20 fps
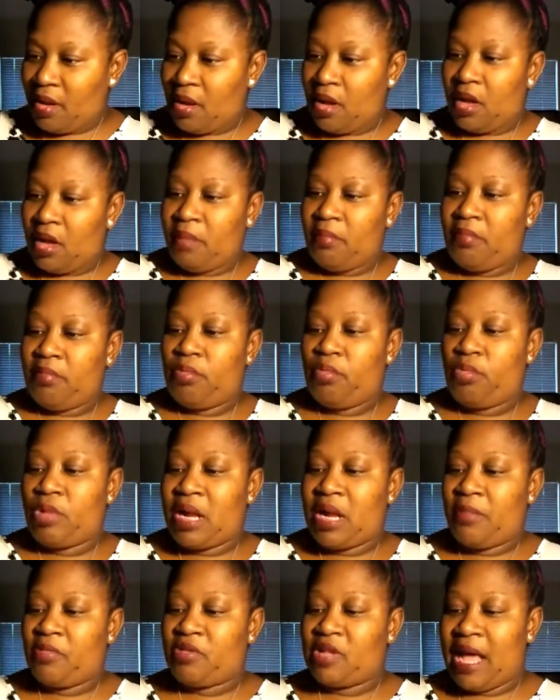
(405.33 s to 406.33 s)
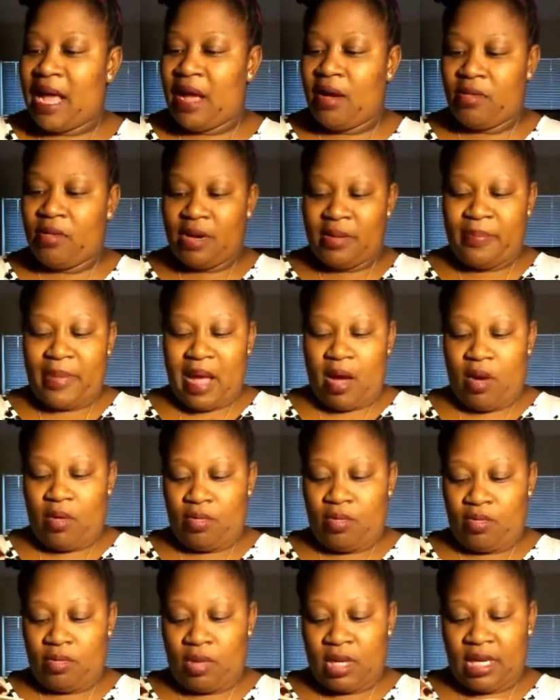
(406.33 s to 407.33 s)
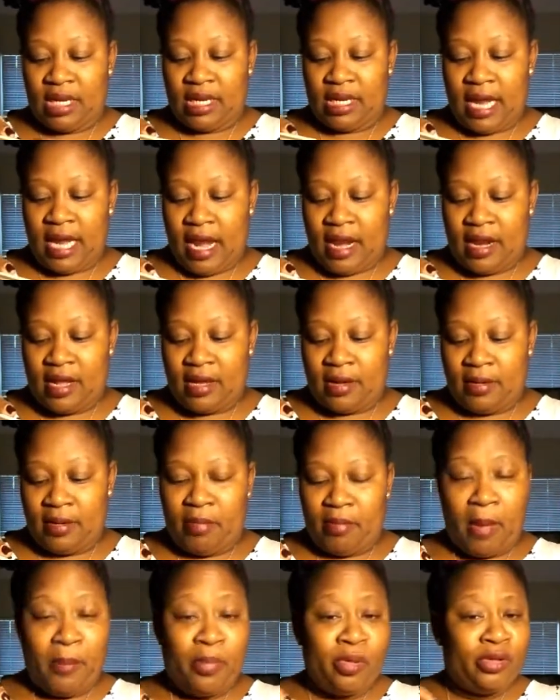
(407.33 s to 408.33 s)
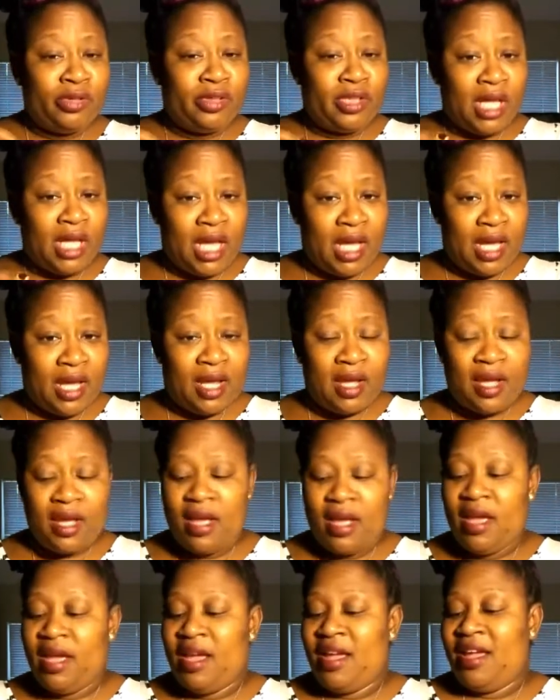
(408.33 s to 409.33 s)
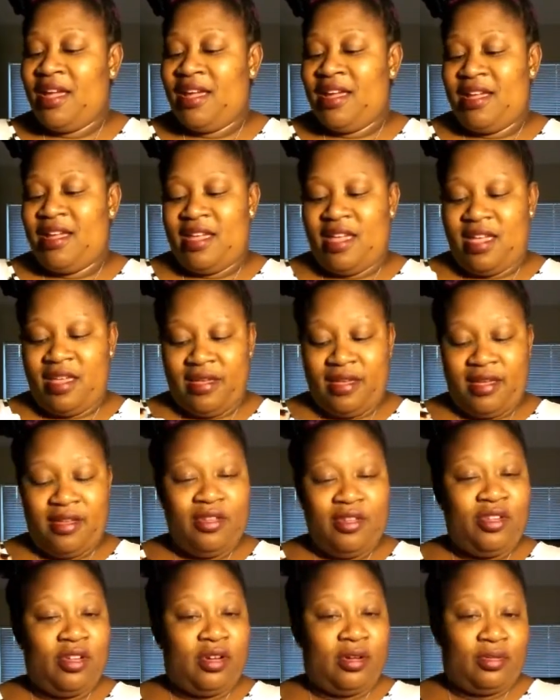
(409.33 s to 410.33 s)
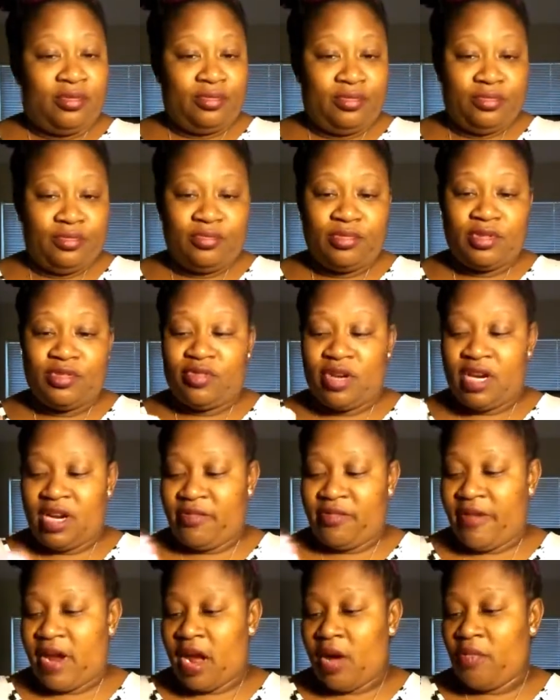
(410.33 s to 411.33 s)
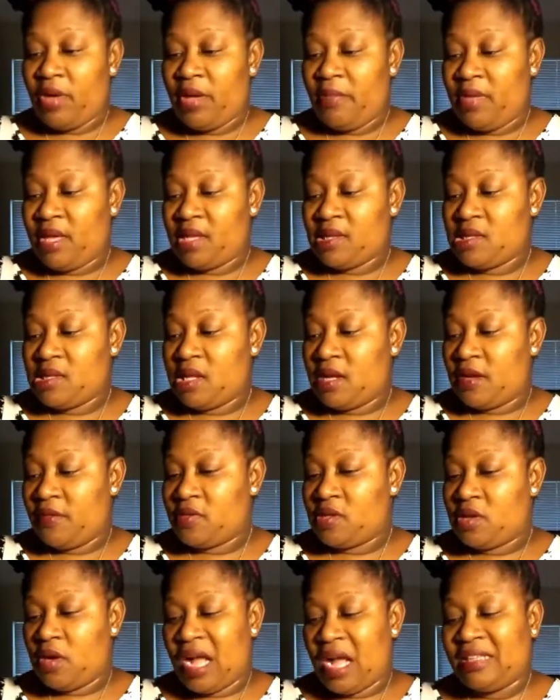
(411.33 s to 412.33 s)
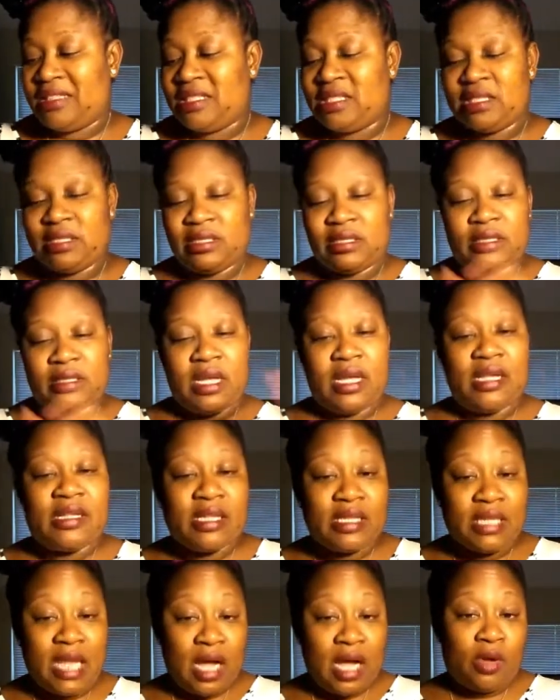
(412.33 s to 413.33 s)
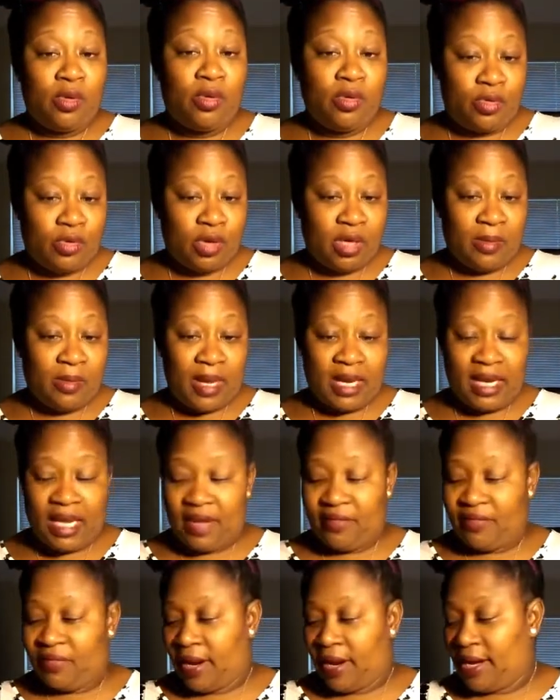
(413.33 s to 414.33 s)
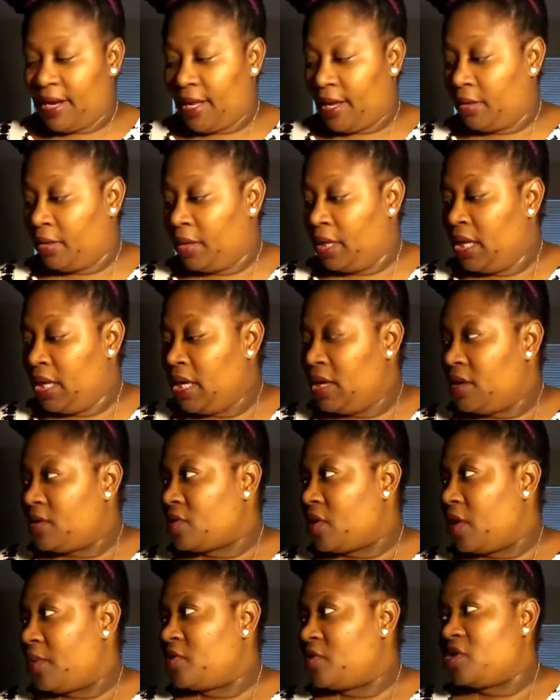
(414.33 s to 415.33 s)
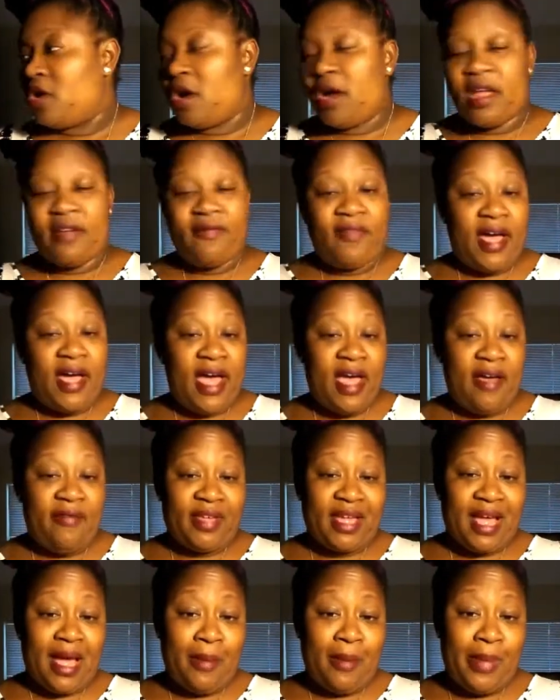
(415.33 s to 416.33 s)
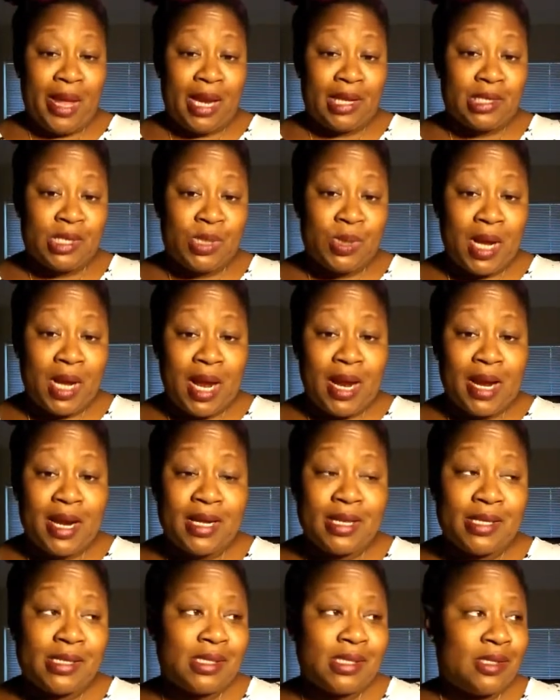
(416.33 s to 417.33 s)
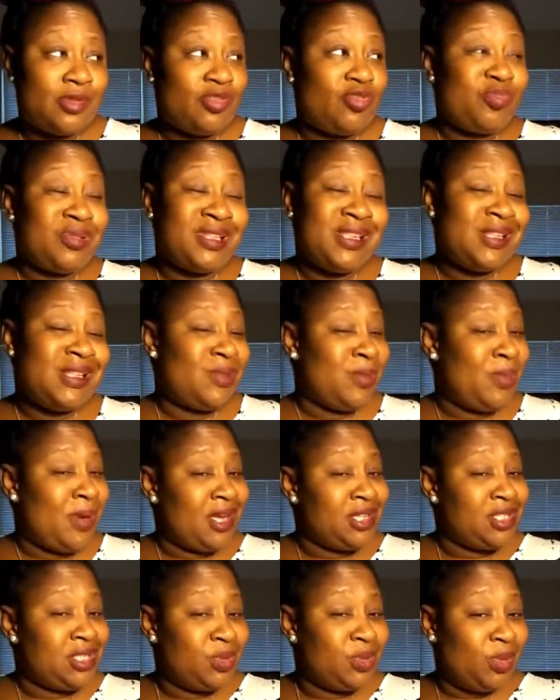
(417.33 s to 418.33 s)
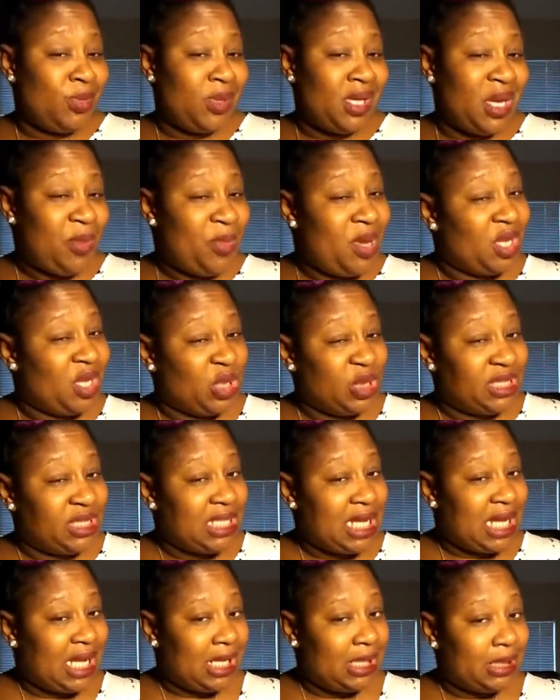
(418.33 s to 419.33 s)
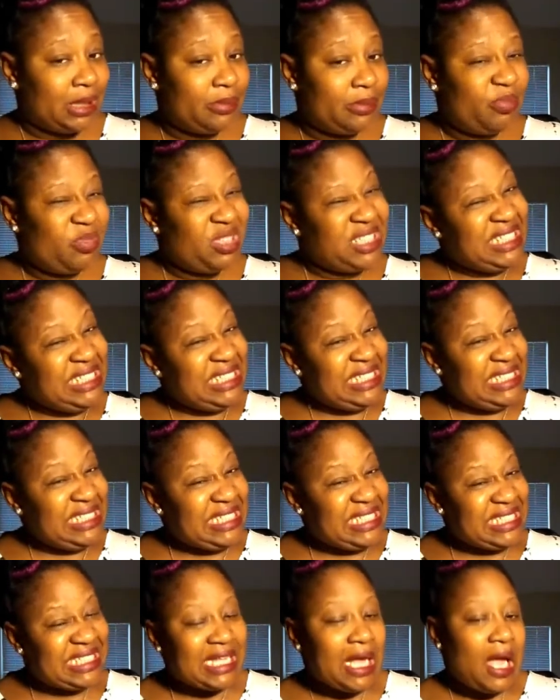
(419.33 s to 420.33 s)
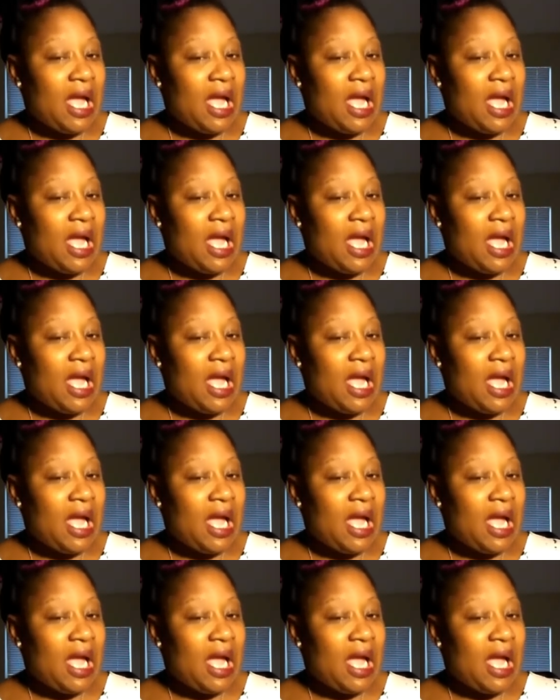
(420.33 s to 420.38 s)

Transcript: Um, when I was out and about in Atlanta, my boo thing, he, you know, was running around with me and stuff. So I just, it's a lot going on in my life right now. So I'm sorry if I haven't gotten back to you guys. Please be patient with me. Give me a little time, please.